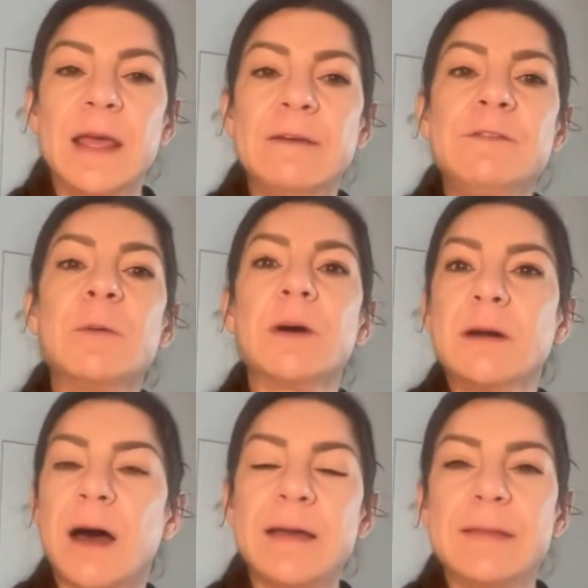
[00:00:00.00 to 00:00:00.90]
If you are
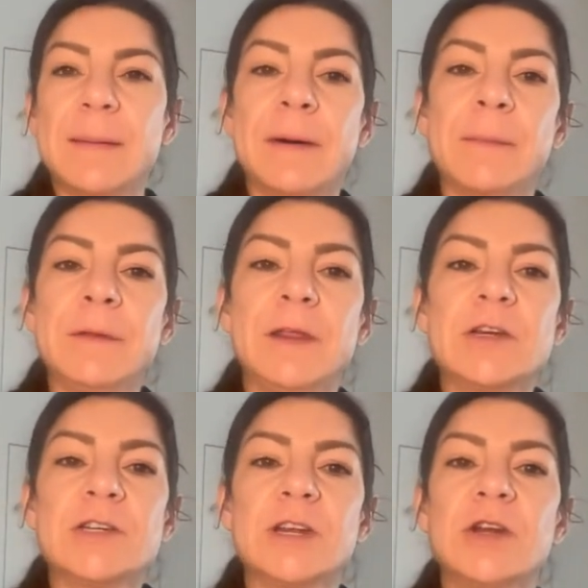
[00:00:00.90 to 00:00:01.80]
not in that
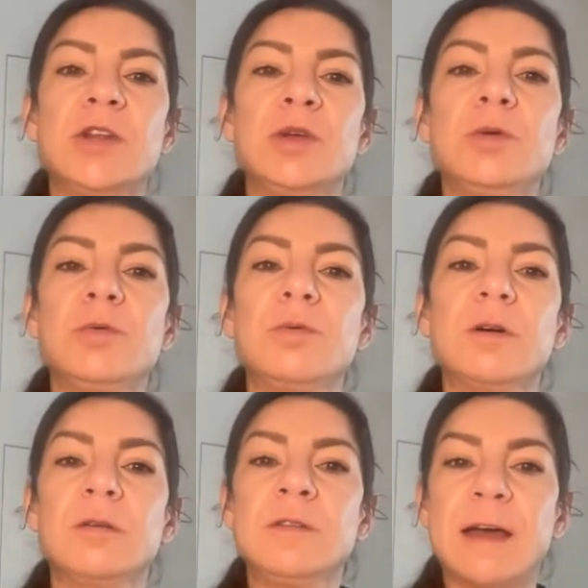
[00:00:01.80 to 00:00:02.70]
population,
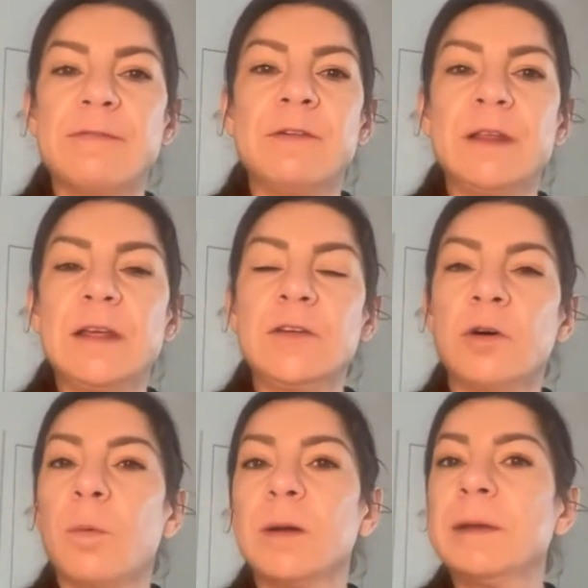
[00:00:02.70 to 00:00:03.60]
you definitely
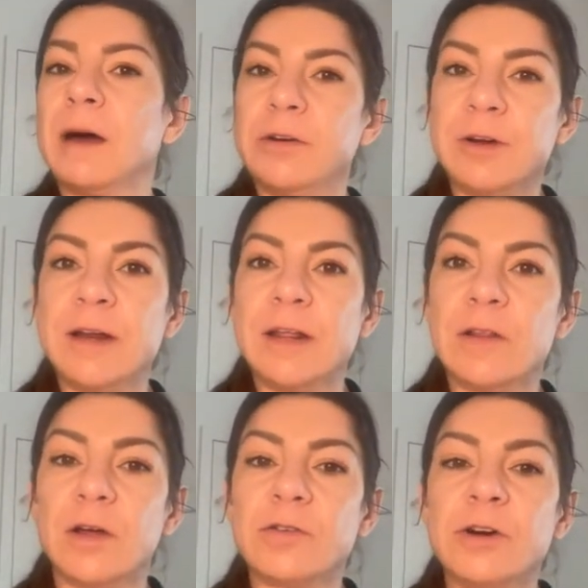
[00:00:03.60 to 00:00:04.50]
don't want to be under eating
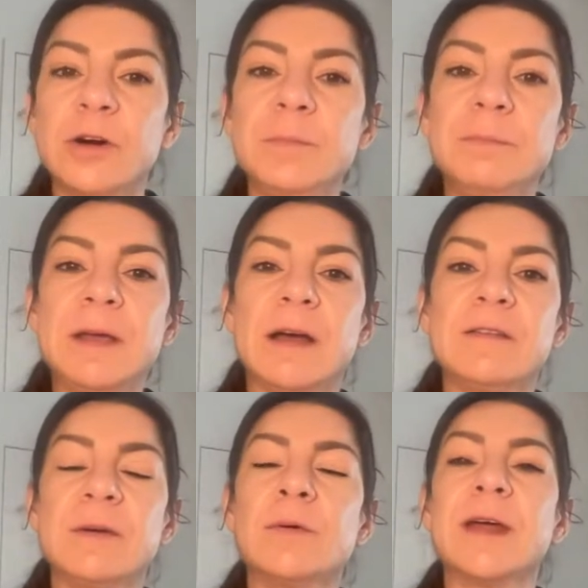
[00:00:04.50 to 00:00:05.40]
long term
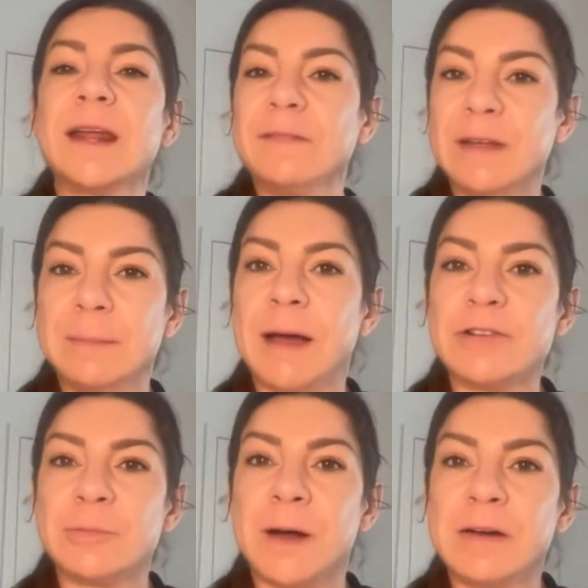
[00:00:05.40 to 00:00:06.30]
because it will negatively
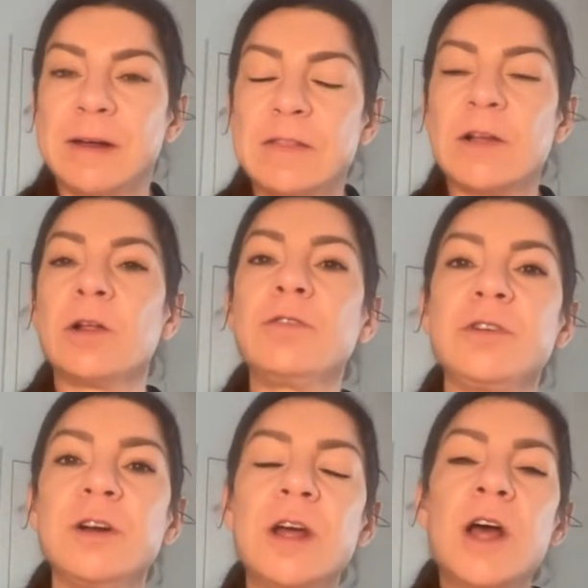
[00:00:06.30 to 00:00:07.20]
impact your body rate. The
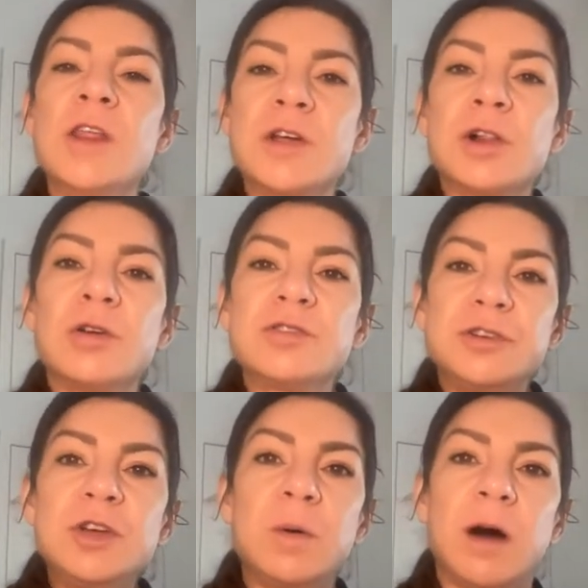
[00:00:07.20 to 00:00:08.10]
closer
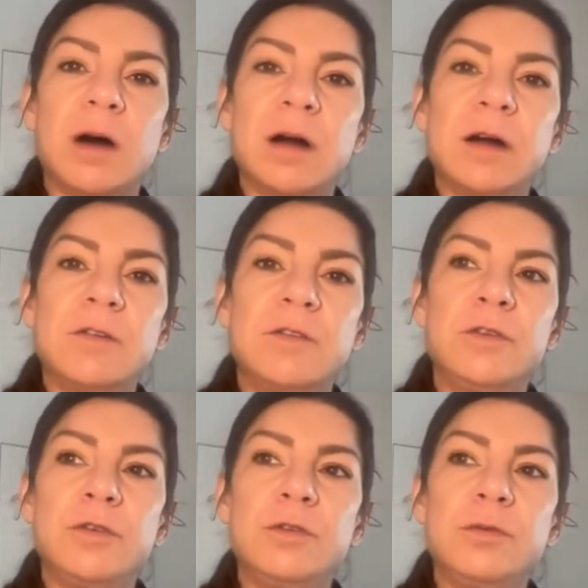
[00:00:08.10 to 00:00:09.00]
you are
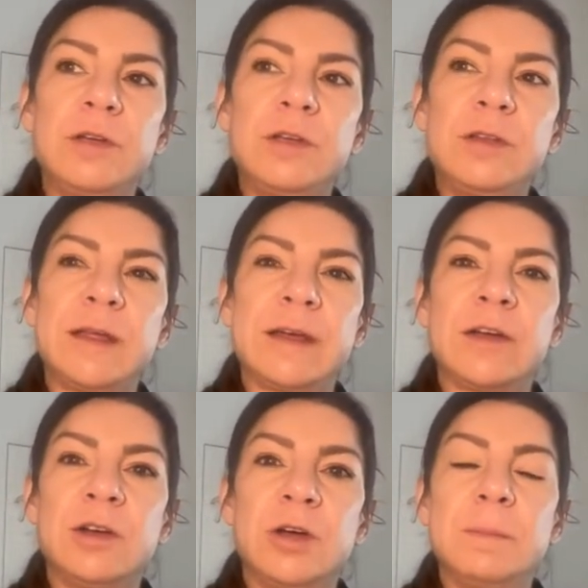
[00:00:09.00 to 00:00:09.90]
to like a
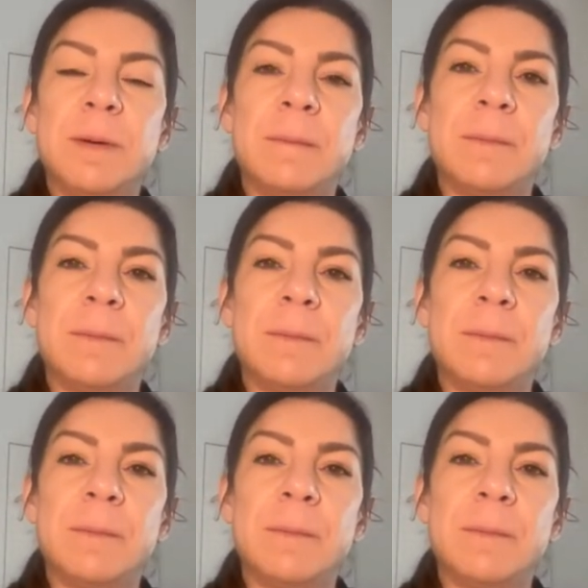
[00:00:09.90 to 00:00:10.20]
good